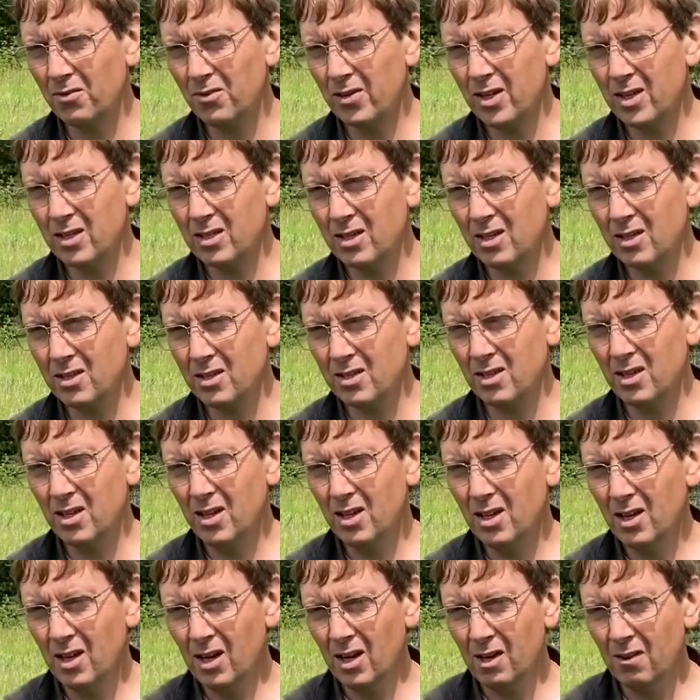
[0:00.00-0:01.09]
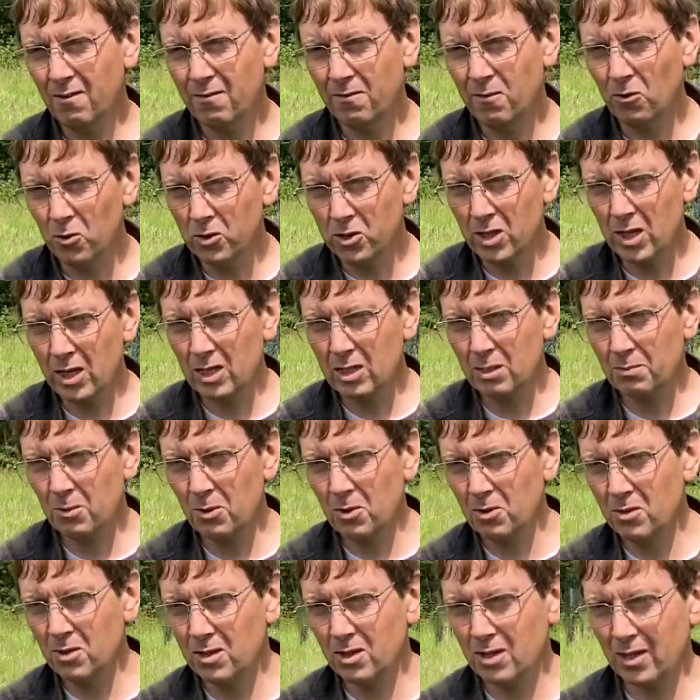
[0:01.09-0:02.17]
litres, 4
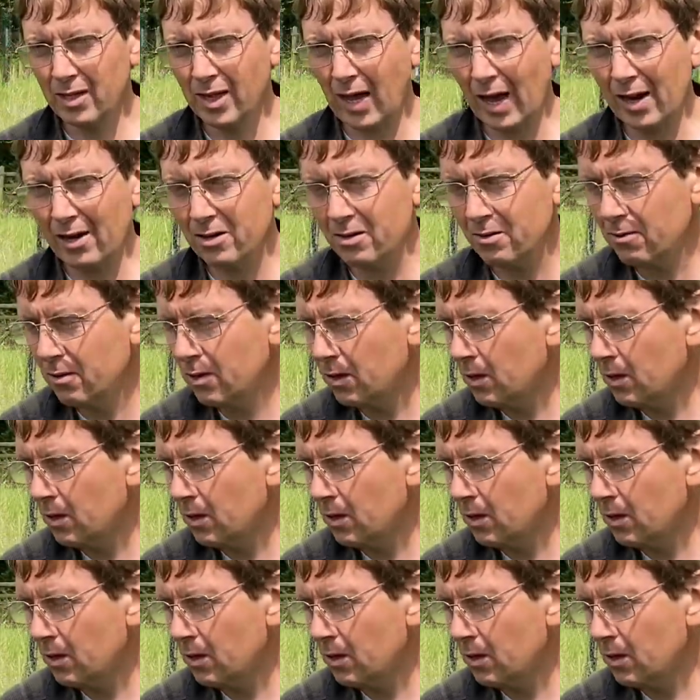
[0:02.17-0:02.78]
teaspoons in a gallon.